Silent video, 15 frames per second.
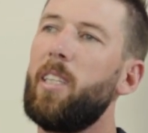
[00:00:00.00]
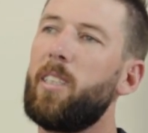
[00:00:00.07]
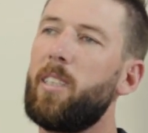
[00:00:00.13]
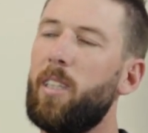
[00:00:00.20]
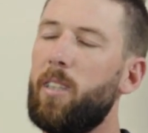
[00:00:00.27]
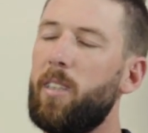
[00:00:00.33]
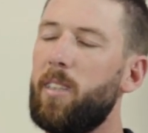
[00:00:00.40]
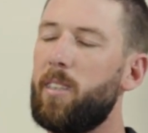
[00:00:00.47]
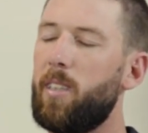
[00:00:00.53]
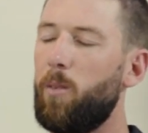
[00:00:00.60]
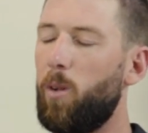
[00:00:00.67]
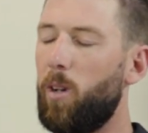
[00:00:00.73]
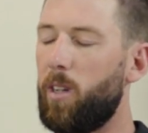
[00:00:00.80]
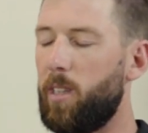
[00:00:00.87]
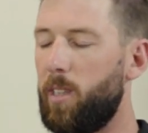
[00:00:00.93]
See
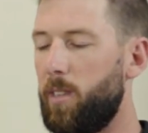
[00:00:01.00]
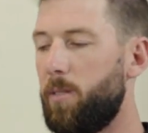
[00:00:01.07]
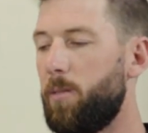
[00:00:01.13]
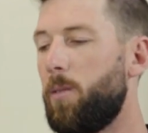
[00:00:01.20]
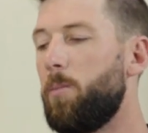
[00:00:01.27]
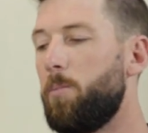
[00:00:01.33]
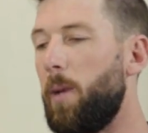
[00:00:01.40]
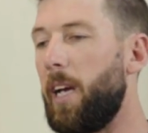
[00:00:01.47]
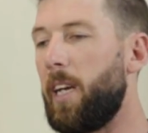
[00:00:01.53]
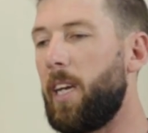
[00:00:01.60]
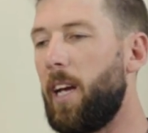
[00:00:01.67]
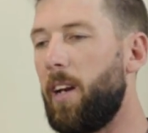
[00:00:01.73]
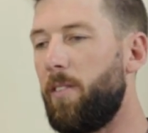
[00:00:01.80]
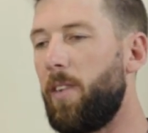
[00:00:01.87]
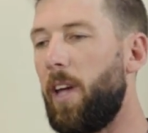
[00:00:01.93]
what I can make
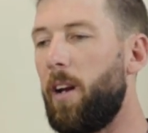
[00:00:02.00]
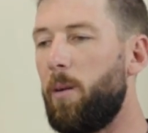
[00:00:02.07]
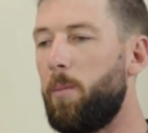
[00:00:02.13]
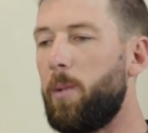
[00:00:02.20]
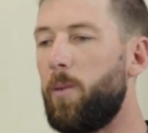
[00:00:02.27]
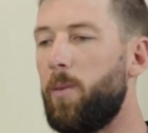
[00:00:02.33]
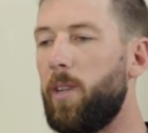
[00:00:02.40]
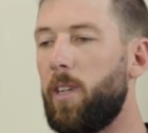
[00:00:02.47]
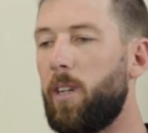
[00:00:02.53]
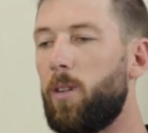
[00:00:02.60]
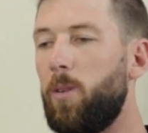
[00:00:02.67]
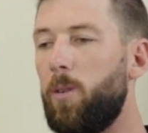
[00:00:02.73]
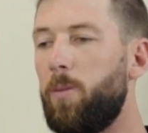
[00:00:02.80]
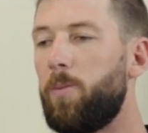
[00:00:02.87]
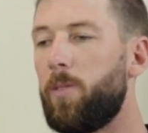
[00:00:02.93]
out of that. It'll be really
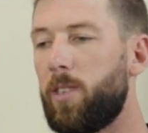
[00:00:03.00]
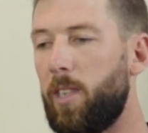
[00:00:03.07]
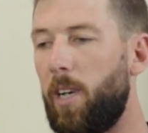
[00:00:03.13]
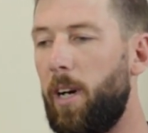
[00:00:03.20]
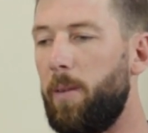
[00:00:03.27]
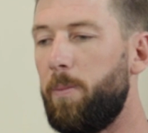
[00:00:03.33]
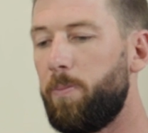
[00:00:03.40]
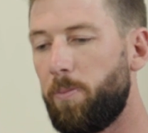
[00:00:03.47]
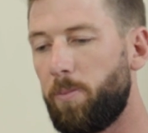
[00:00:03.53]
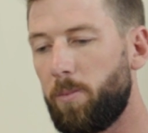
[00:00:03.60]
cool. So,